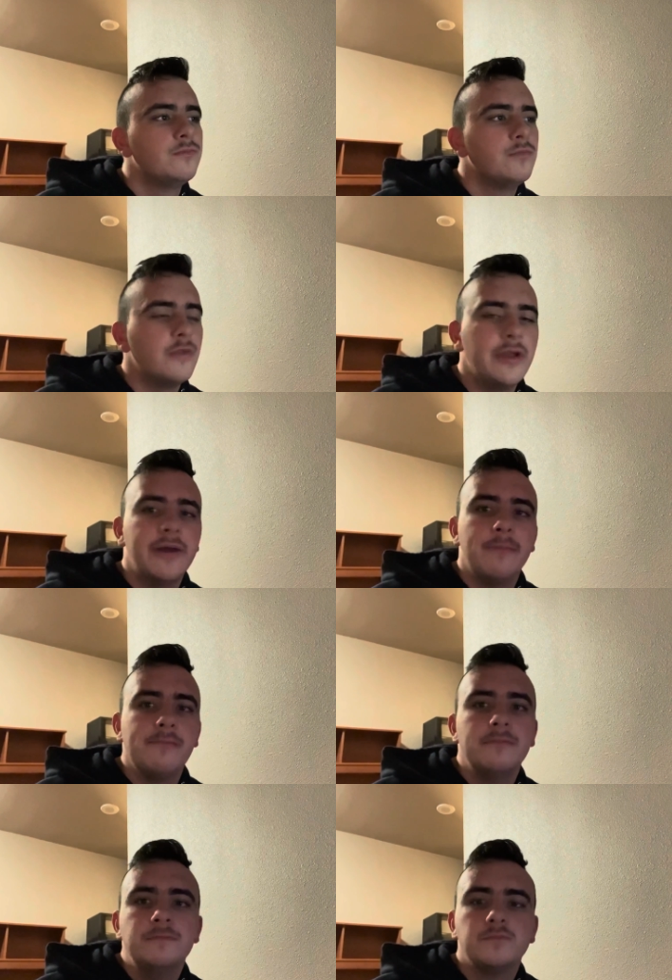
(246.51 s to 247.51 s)
yeah,
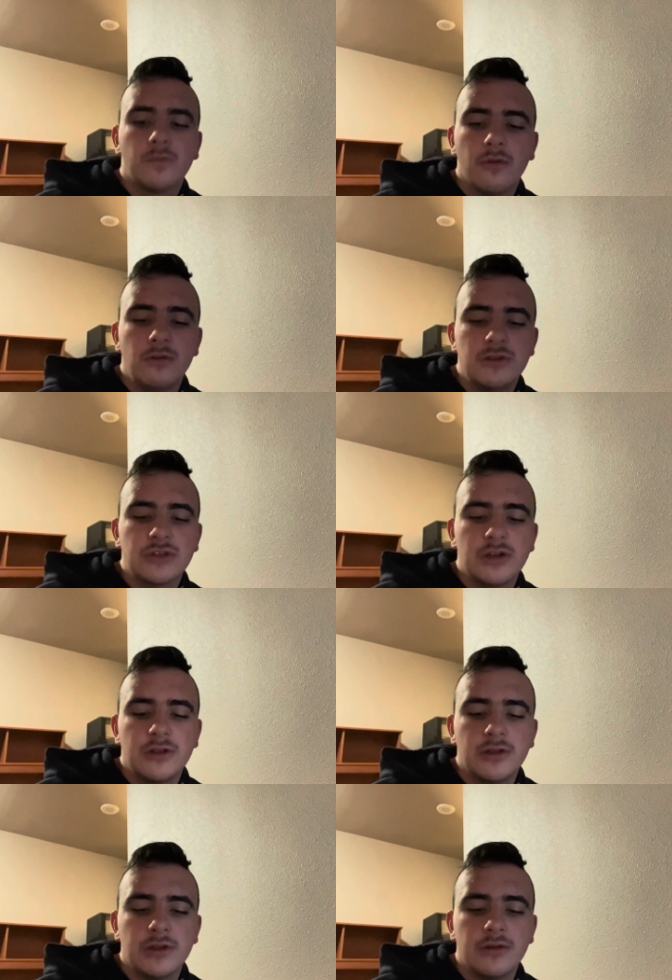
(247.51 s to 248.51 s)
we just kind
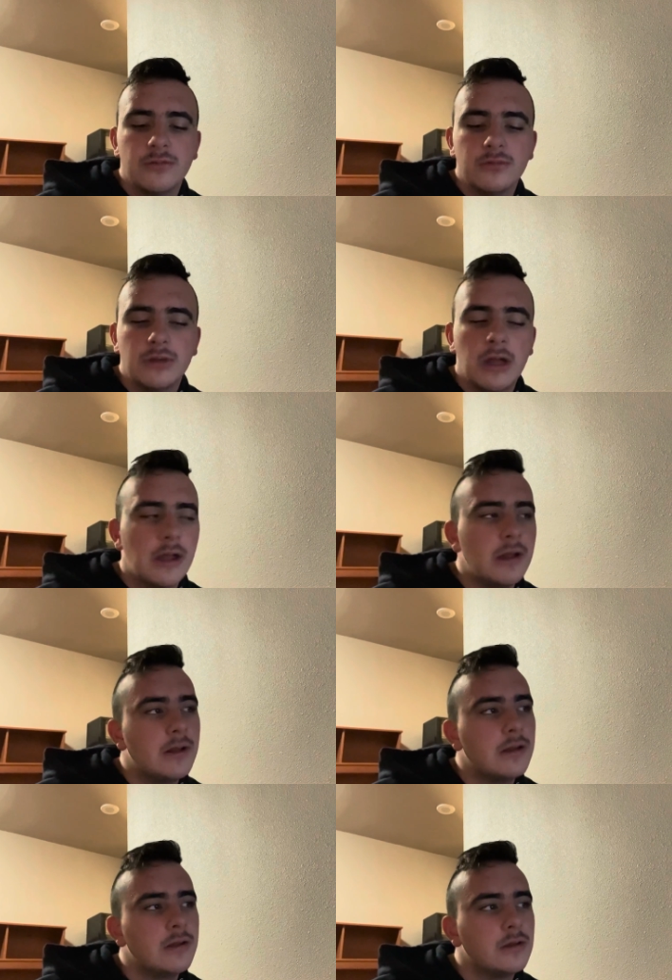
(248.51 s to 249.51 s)
of
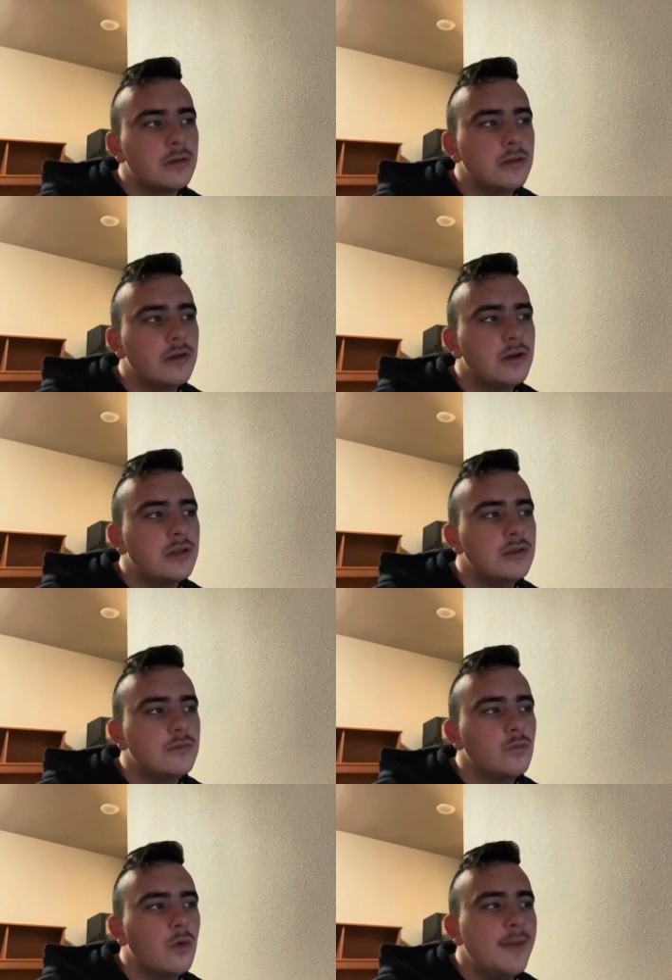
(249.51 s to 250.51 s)
uh, get on
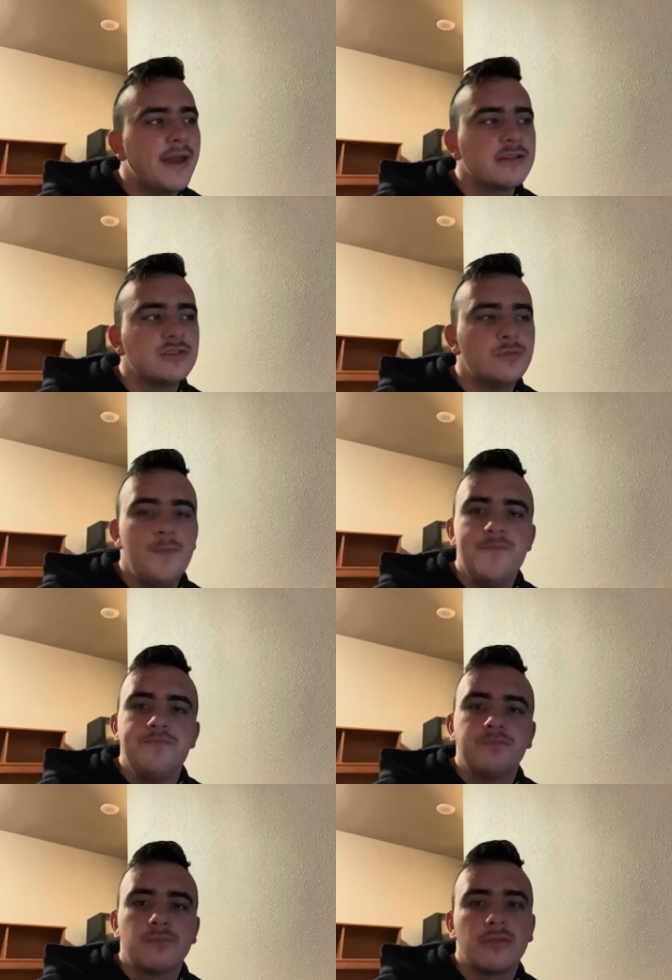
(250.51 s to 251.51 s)
WebEx
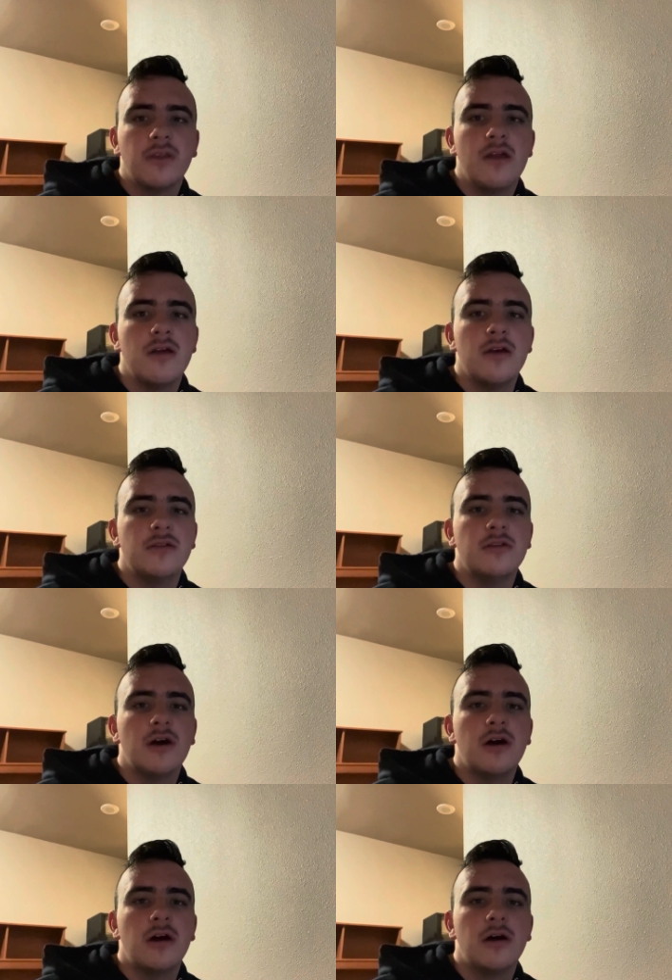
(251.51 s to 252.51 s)
and
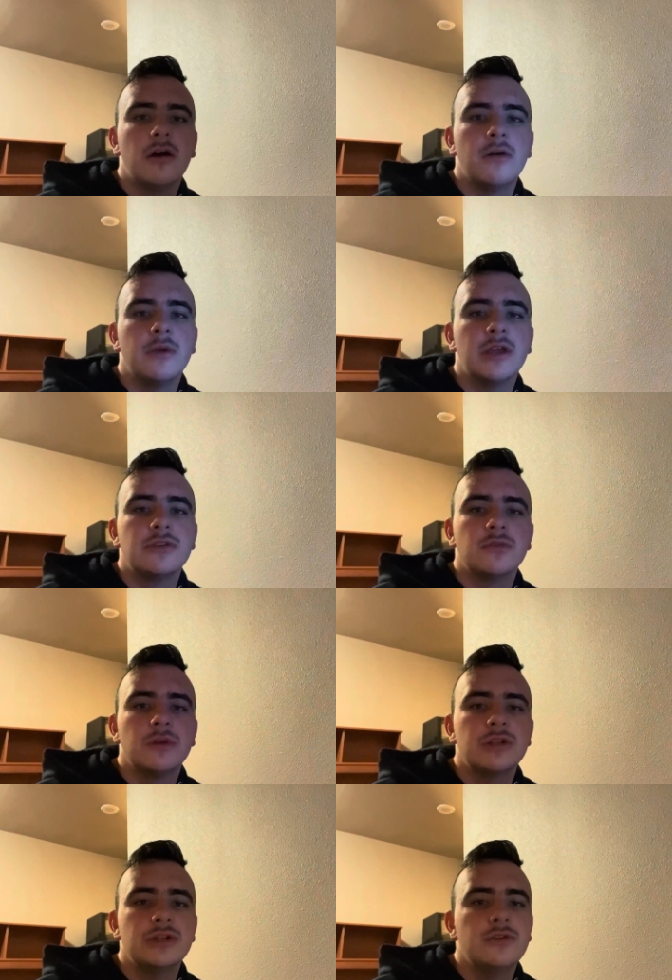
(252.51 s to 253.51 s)
uh, we get told
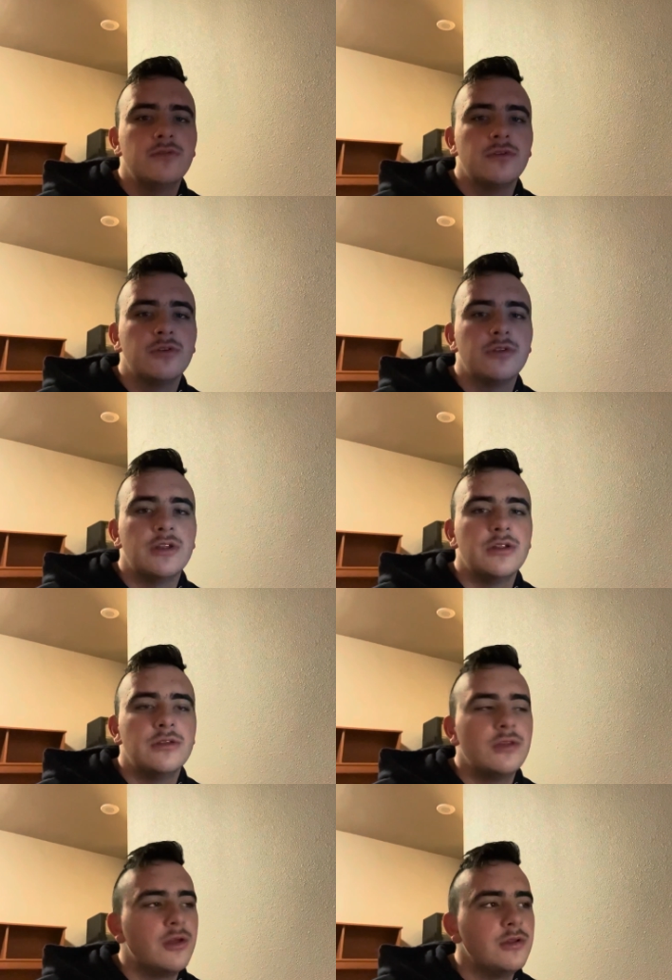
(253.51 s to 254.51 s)
what to do for the,
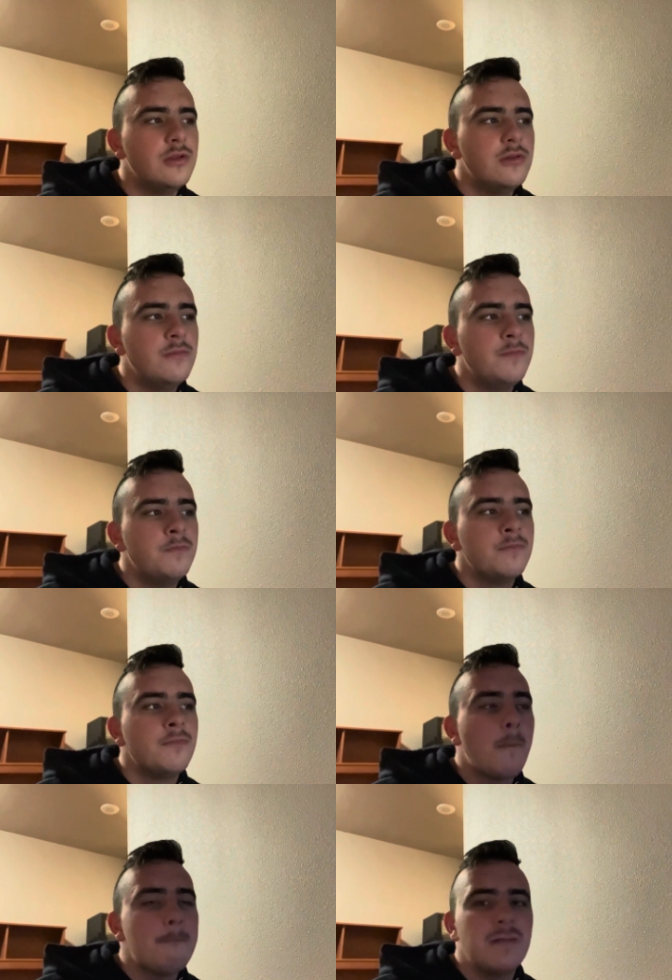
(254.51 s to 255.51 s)
the
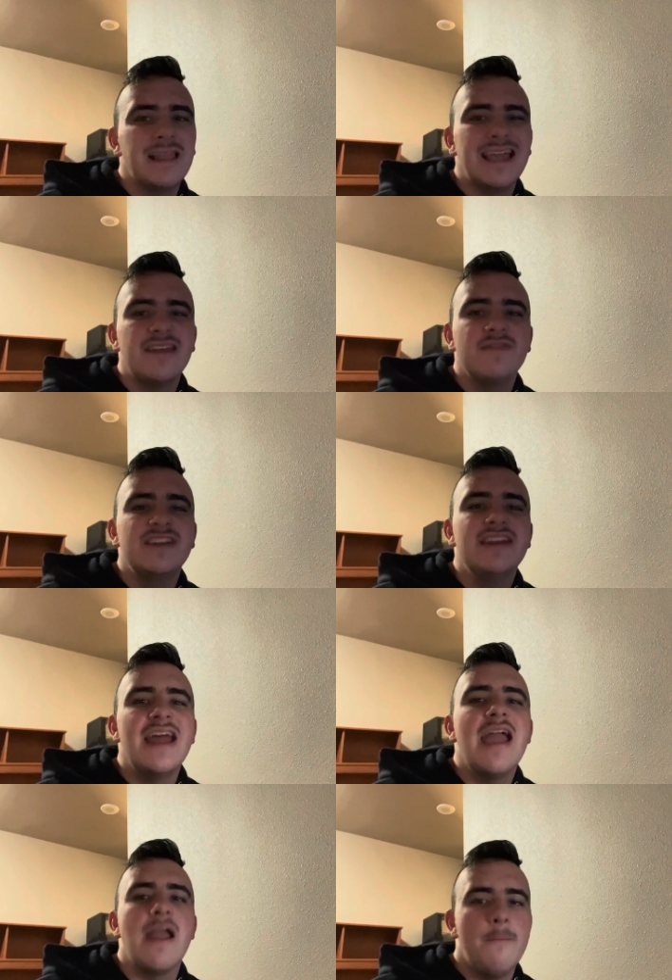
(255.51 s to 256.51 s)
plan of the
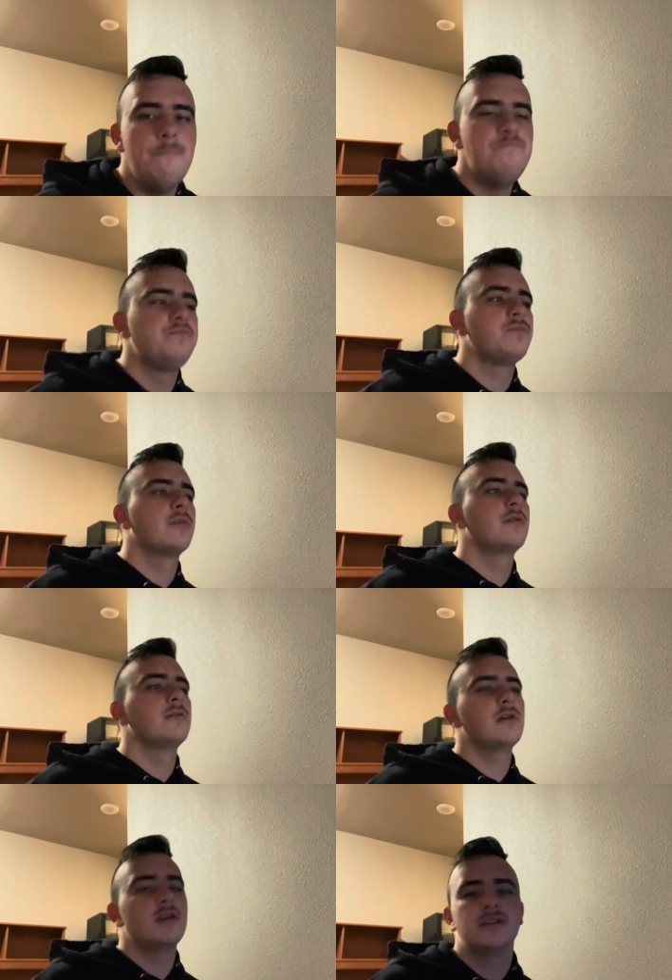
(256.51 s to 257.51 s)
day.
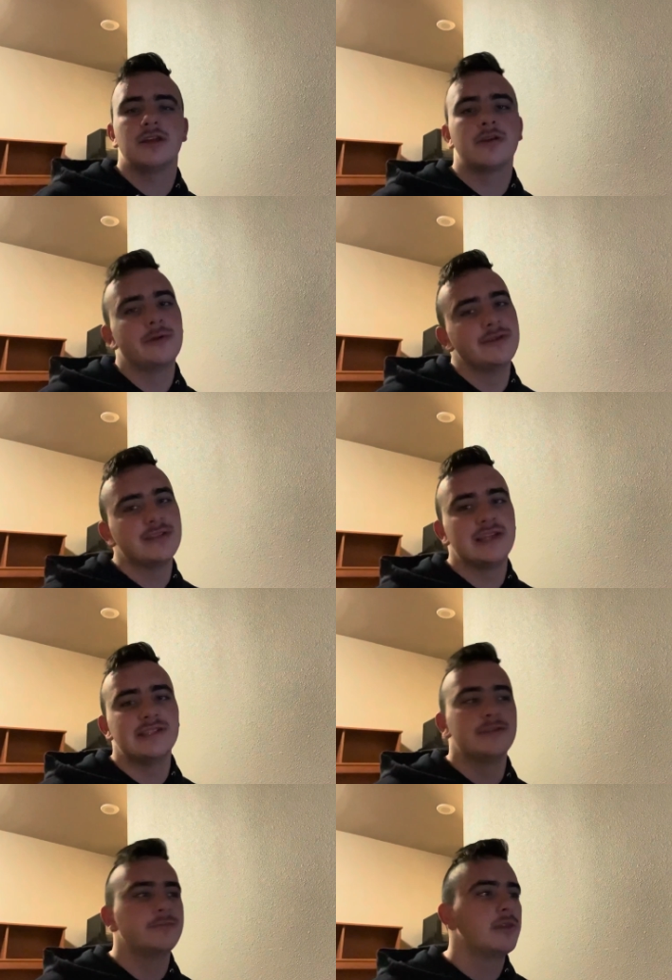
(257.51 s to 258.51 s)
Gotta take a quiz, that's
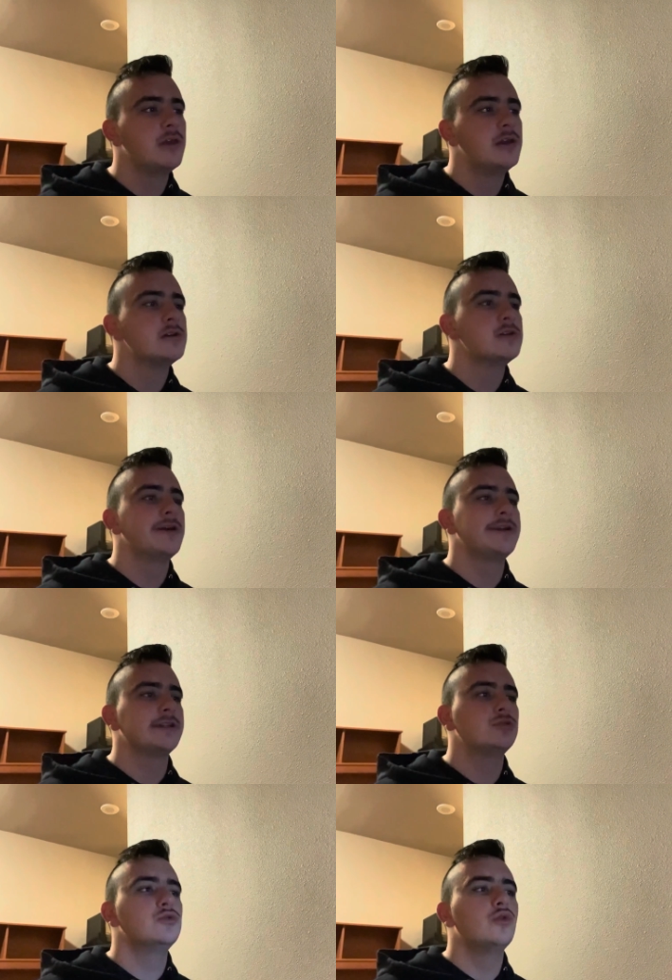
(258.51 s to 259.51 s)
it. All right,
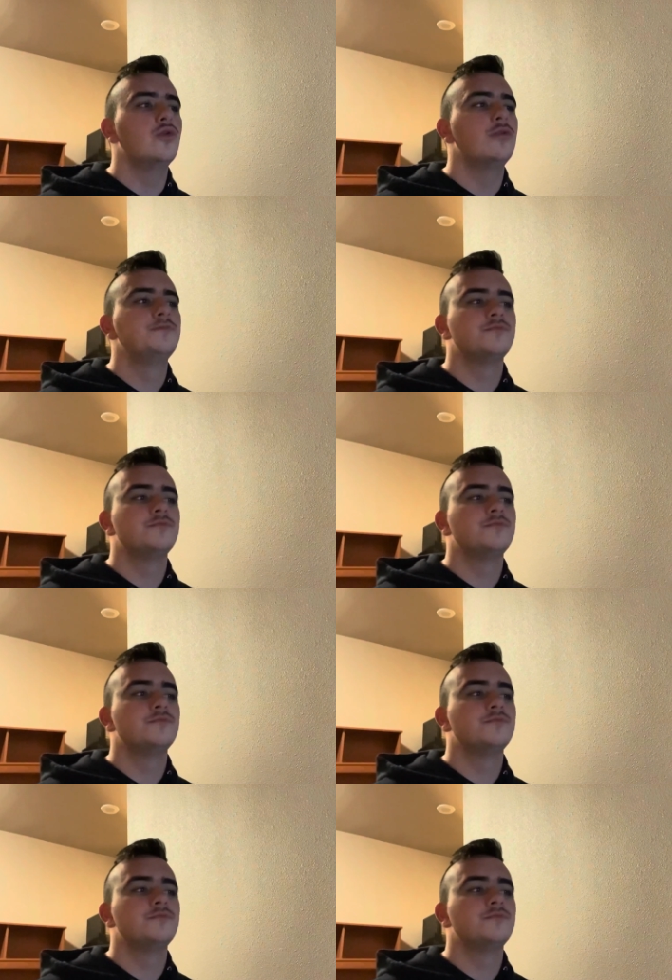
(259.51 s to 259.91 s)
cool, cool.